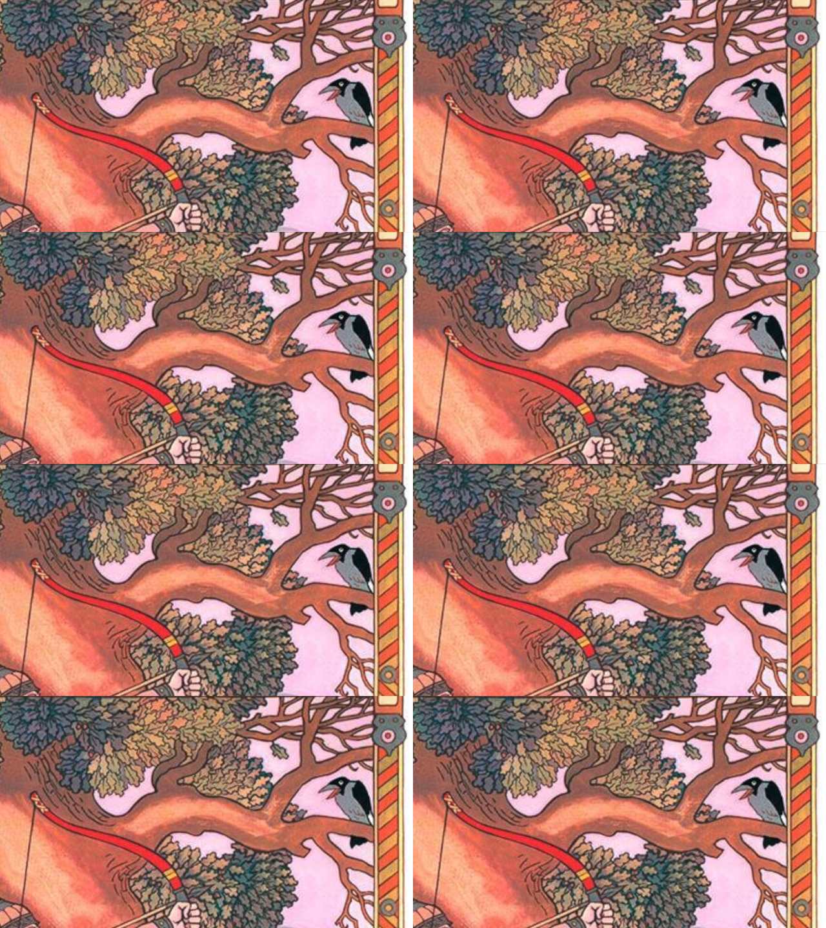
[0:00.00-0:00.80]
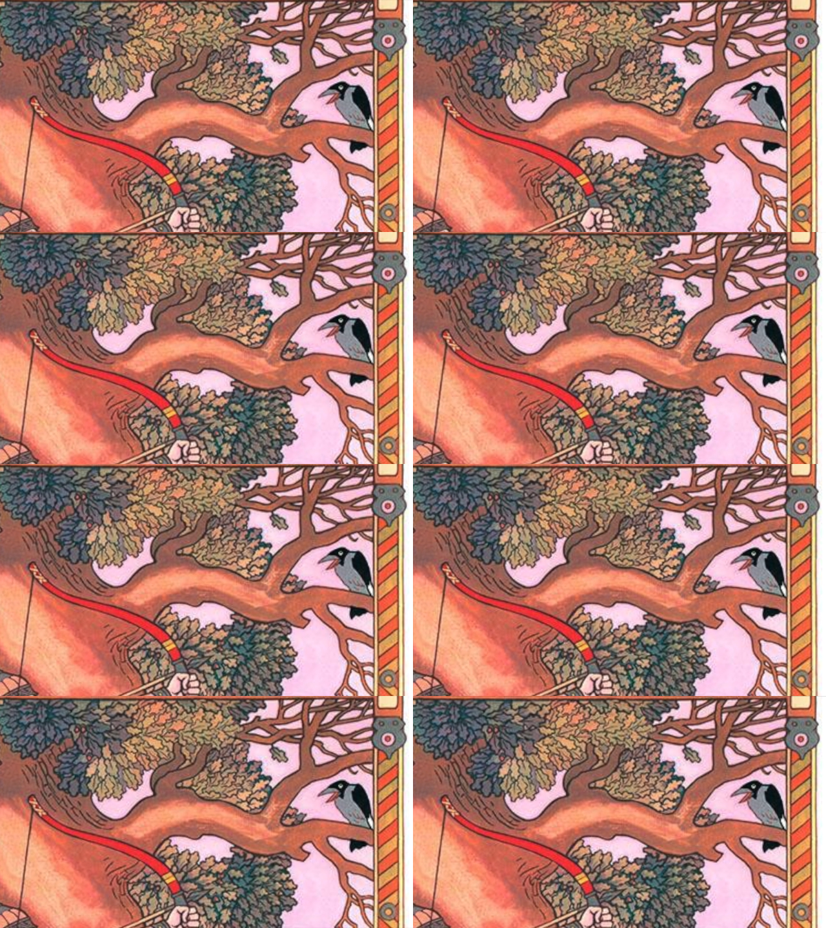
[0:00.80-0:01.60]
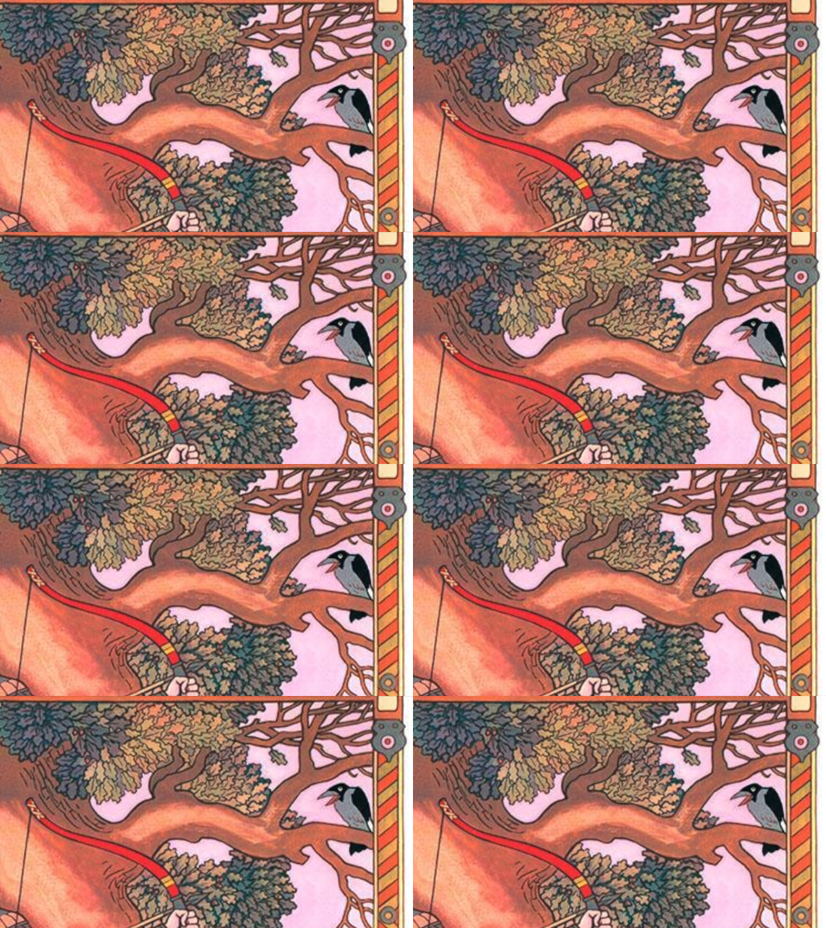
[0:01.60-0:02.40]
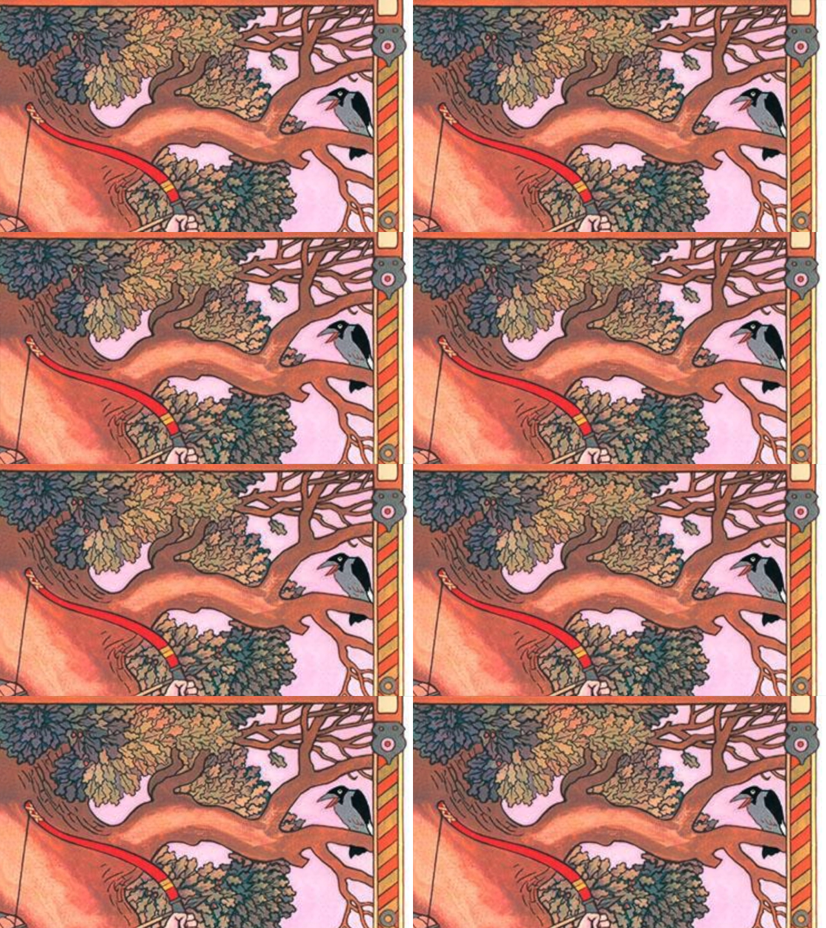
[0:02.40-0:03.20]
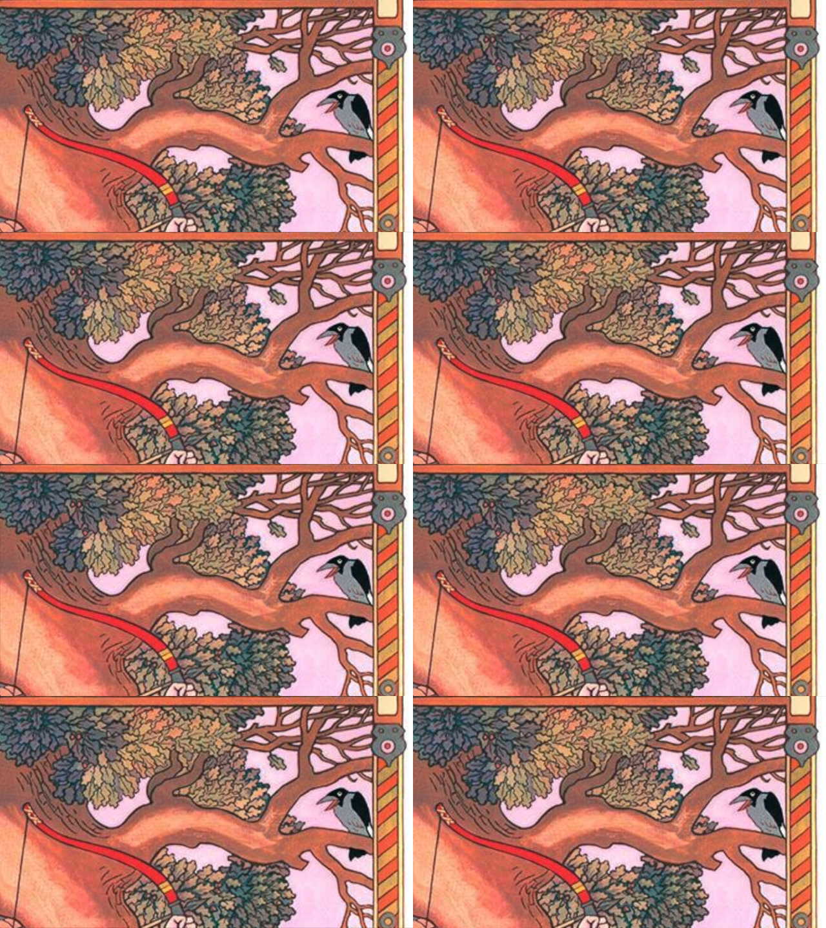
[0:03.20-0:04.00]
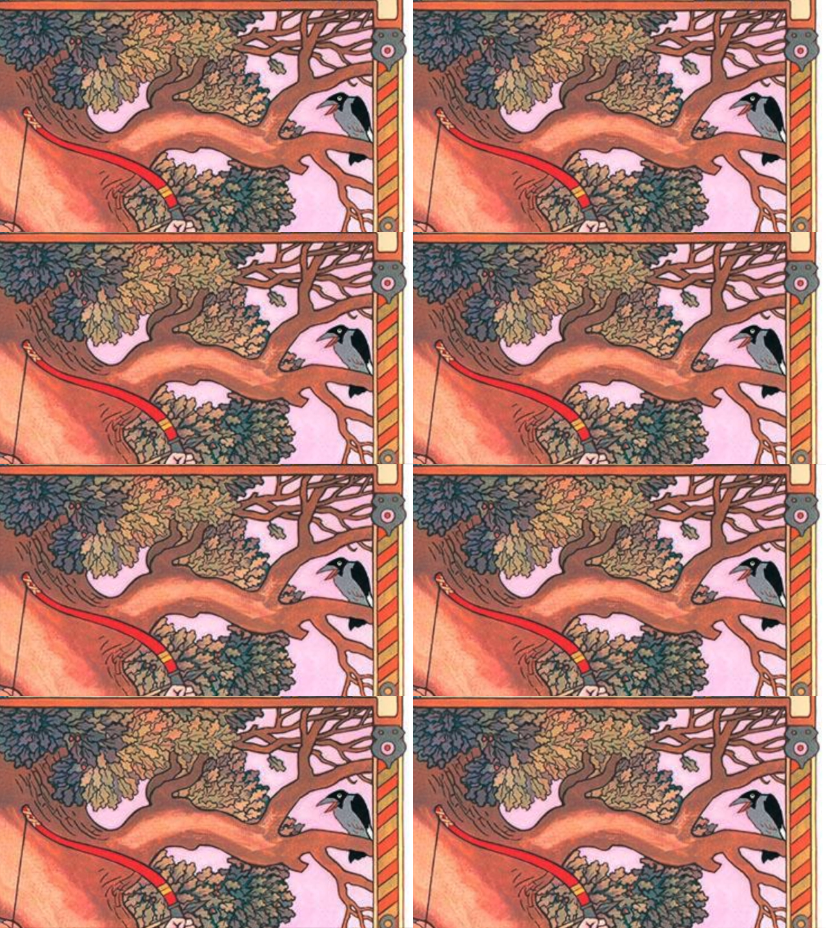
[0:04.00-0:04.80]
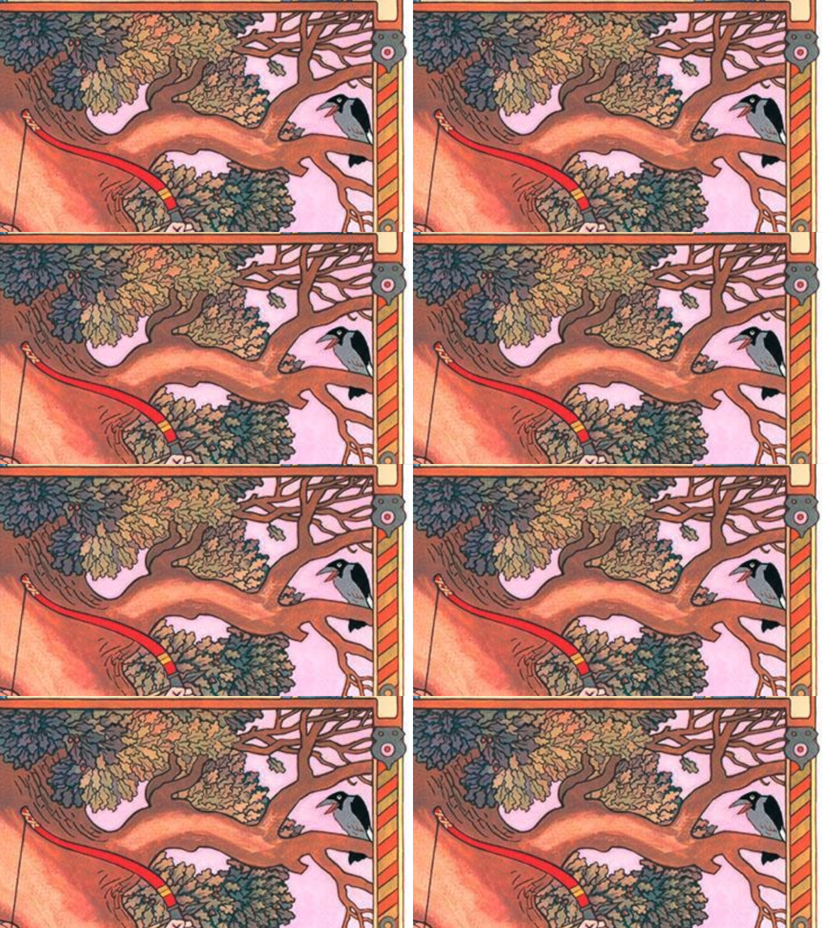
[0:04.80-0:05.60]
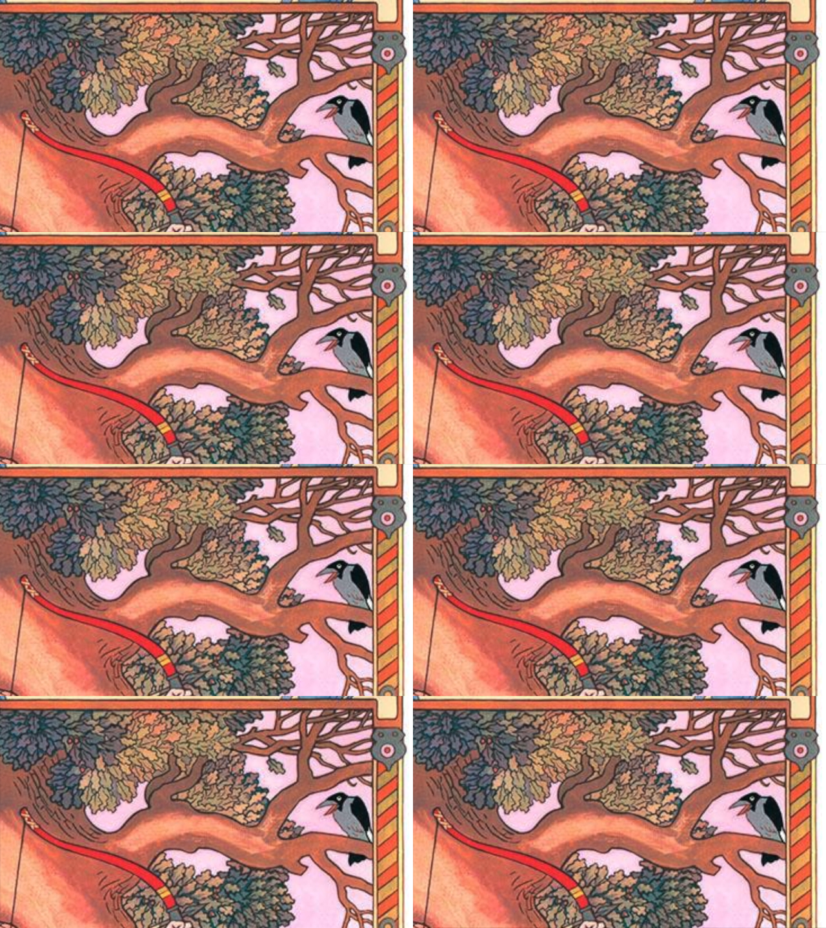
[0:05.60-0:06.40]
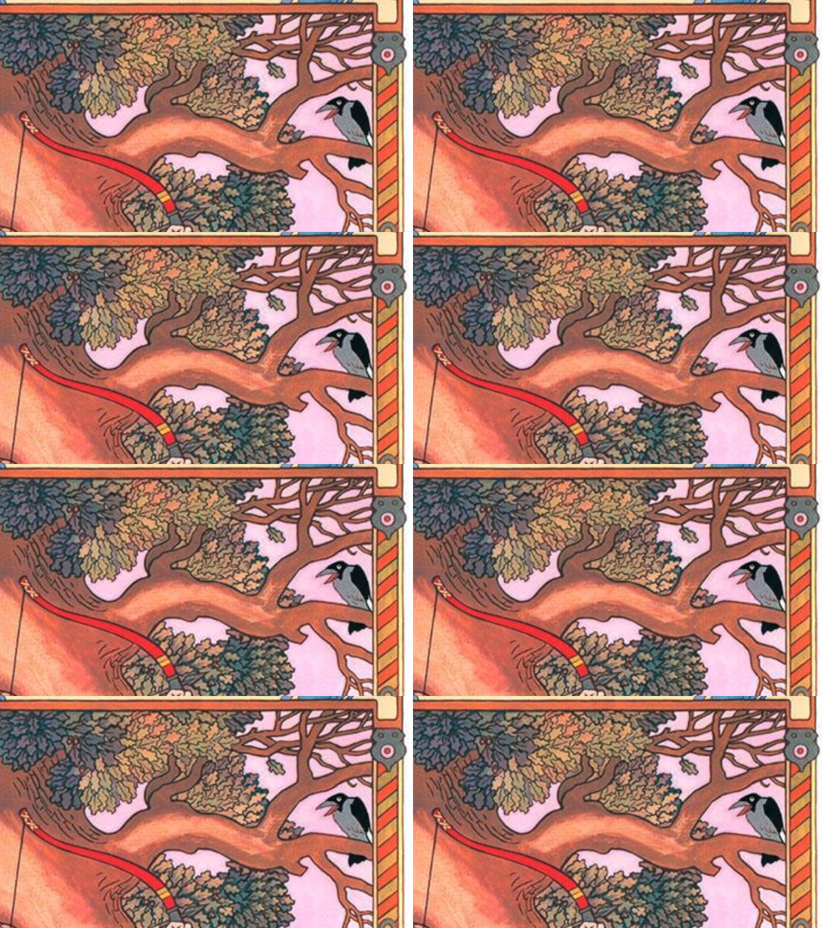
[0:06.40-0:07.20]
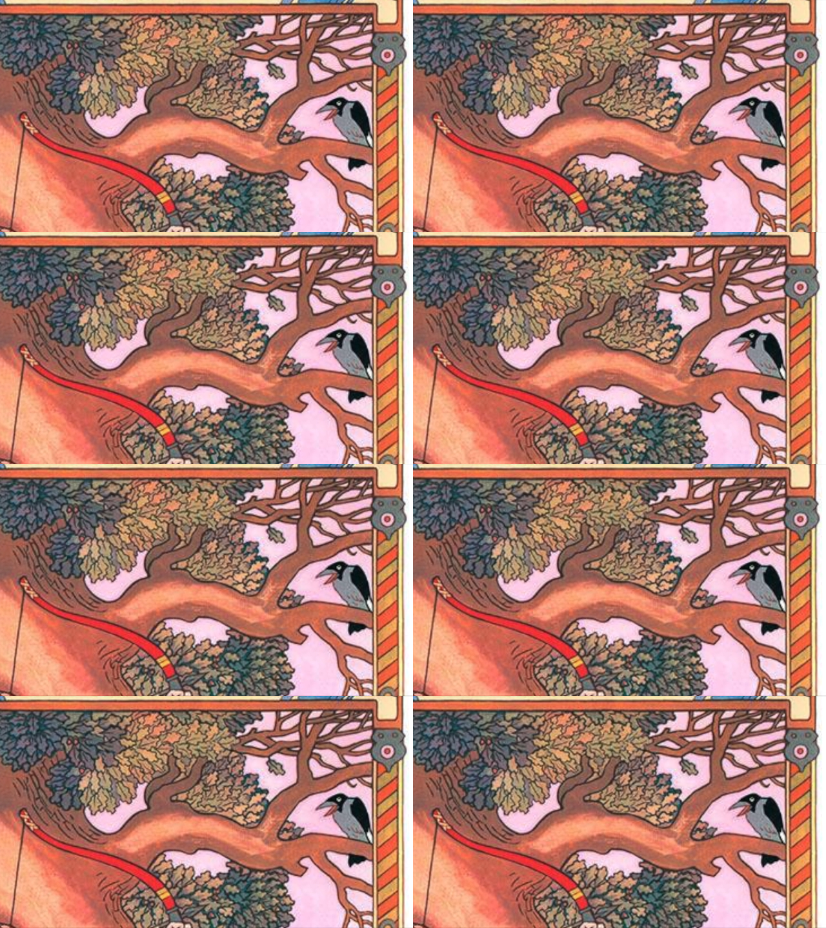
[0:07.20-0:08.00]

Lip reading: Nobody's mouth can be seen.